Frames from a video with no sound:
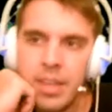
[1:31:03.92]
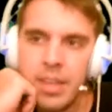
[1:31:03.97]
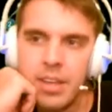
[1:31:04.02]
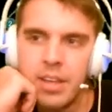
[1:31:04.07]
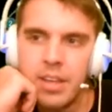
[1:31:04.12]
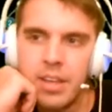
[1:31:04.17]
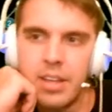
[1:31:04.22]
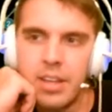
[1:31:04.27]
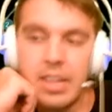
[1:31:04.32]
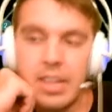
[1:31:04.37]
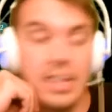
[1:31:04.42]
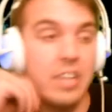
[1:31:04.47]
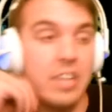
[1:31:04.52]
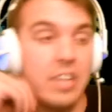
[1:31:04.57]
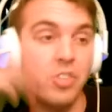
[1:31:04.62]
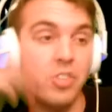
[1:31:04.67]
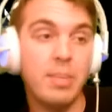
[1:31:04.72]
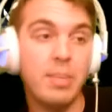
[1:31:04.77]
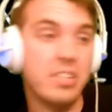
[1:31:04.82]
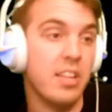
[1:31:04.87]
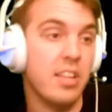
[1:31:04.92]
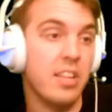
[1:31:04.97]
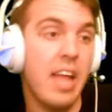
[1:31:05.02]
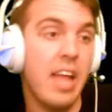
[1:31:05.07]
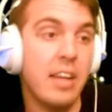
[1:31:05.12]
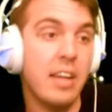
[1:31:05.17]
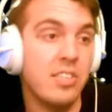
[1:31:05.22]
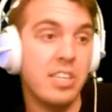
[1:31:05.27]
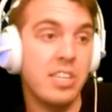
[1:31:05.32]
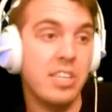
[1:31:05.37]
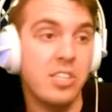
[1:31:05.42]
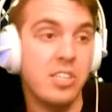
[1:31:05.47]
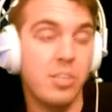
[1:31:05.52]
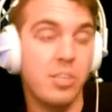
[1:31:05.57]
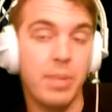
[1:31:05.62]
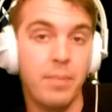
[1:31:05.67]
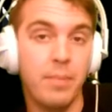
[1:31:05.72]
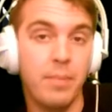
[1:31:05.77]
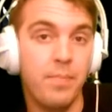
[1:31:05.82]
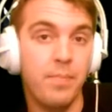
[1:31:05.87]
That actually makes a lot of sense to
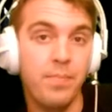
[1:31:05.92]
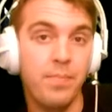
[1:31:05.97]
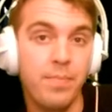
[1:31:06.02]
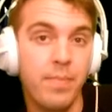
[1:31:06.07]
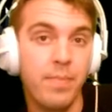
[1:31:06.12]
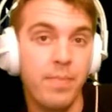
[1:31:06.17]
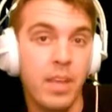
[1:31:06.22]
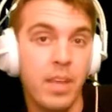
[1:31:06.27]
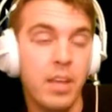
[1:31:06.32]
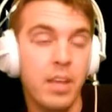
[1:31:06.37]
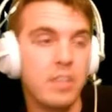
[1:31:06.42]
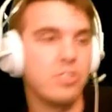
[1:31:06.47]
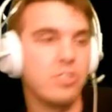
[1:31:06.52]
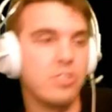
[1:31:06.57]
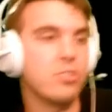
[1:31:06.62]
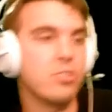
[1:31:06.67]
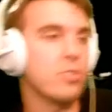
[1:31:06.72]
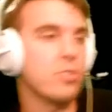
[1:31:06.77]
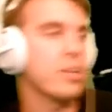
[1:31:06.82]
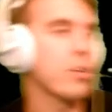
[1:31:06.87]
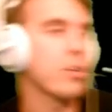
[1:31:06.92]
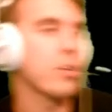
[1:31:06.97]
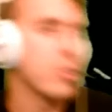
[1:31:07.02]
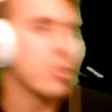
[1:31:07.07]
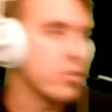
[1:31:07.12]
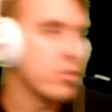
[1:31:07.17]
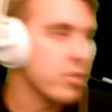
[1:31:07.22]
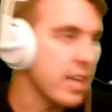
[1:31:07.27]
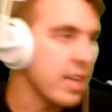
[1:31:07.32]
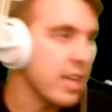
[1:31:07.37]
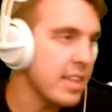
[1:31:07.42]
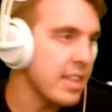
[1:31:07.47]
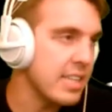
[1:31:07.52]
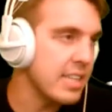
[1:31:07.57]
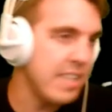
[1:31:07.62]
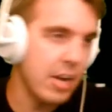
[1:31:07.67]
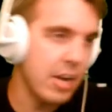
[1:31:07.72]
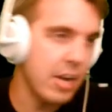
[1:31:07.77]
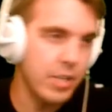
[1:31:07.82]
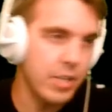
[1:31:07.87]
me. So here, you got that
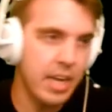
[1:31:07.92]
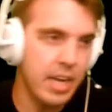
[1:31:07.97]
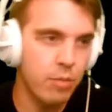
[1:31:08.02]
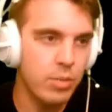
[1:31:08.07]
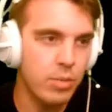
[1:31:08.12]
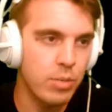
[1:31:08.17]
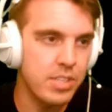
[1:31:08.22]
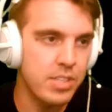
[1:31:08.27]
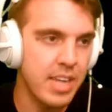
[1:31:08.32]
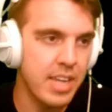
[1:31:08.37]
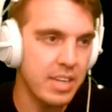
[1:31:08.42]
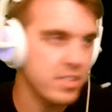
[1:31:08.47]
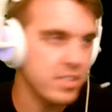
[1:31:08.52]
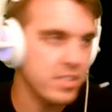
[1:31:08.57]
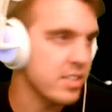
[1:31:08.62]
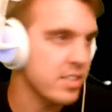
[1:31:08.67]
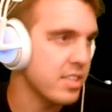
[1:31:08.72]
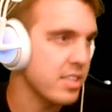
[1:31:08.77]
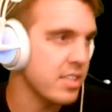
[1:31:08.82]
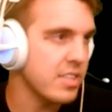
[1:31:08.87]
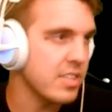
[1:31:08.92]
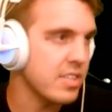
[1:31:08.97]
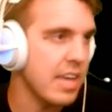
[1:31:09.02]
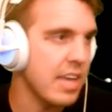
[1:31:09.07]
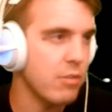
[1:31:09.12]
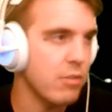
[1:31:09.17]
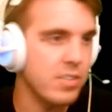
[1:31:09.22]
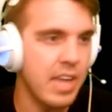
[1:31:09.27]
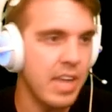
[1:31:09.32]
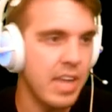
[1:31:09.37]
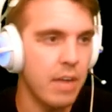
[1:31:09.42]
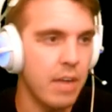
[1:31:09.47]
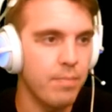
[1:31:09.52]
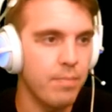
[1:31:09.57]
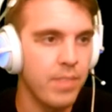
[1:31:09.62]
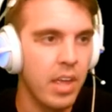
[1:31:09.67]
tower down. What's next? This tower's down.